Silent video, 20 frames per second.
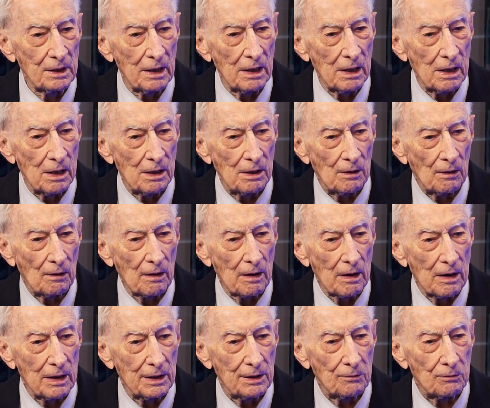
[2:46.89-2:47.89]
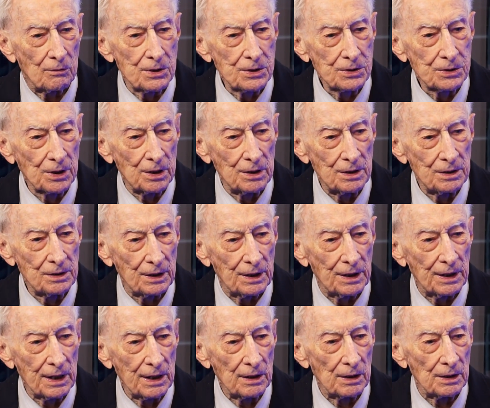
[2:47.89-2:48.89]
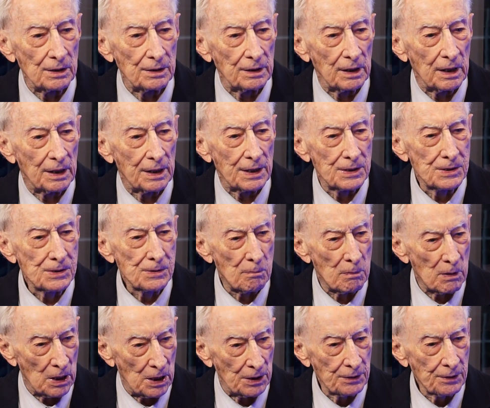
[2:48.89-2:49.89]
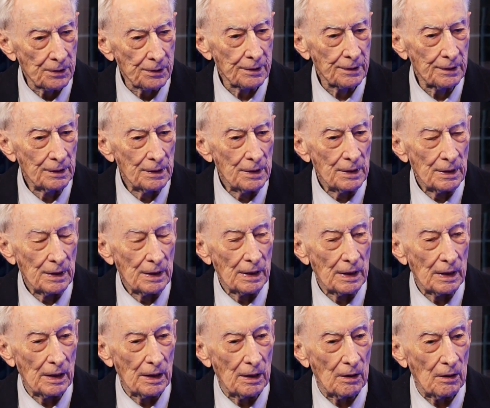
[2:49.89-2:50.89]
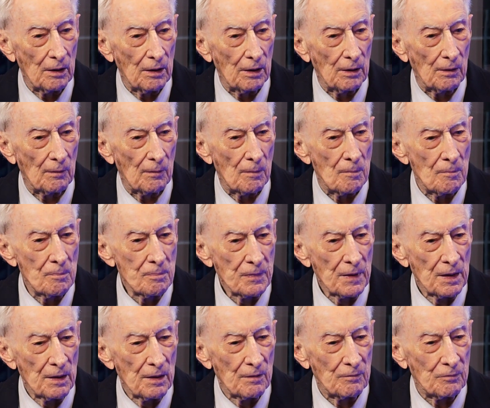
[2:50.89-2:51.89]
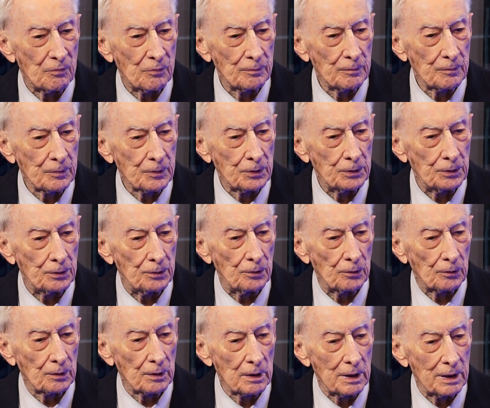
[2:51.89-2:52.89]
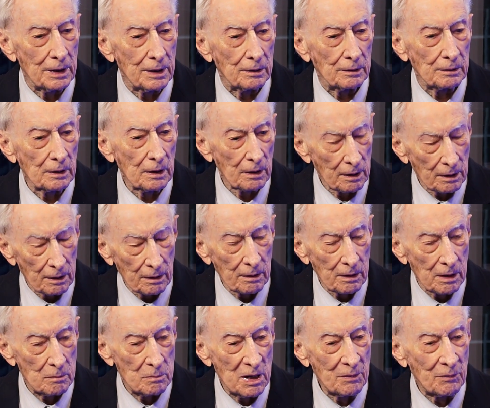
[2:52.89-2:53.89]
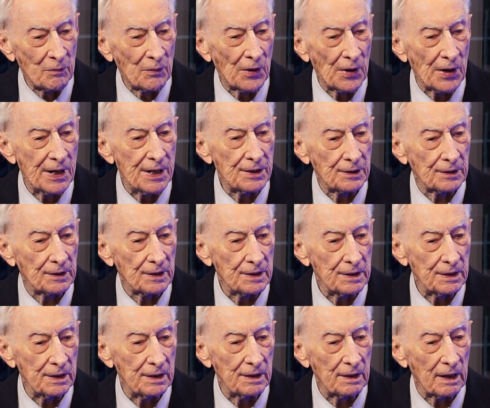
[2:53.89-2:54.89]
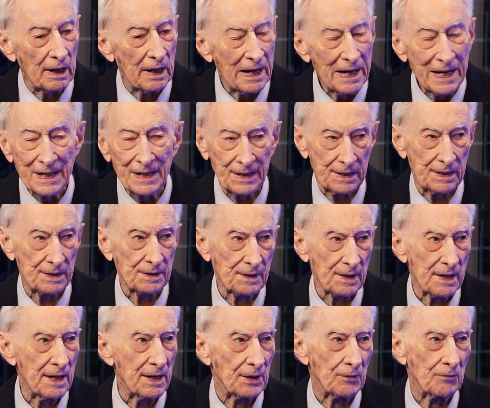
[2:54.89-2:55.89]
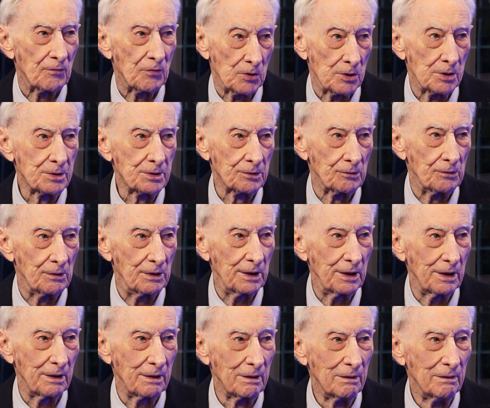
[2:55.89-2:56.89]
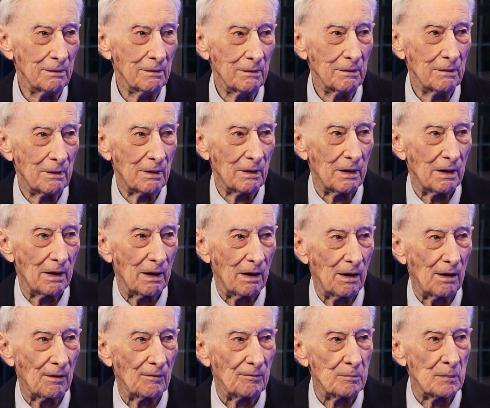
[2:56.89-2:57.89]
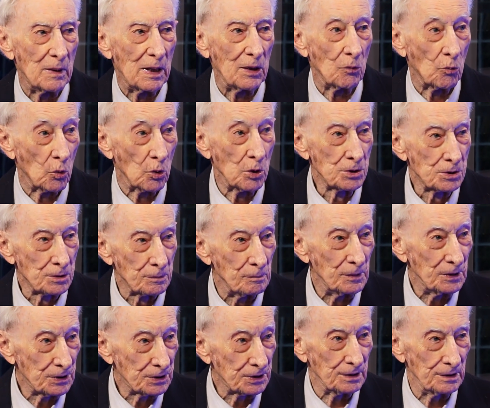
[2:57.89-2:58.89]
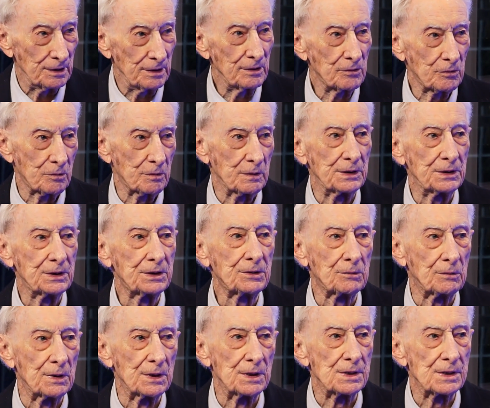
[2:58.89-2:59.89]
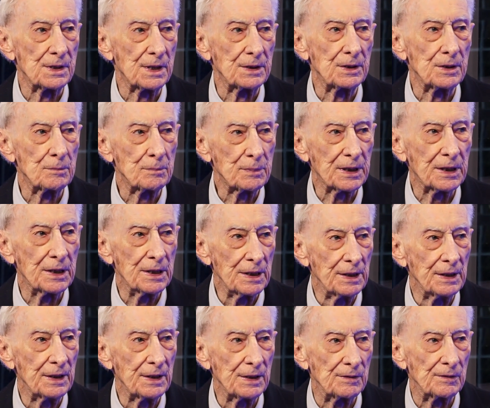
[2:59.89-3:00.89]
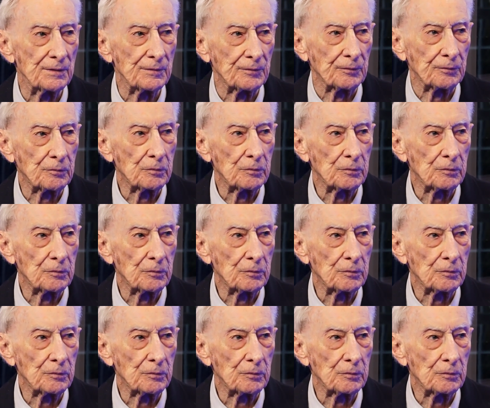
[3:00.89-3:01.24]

I returned to England last month to commemorate the 80th anniversary of my worst mission, which was at the beginning of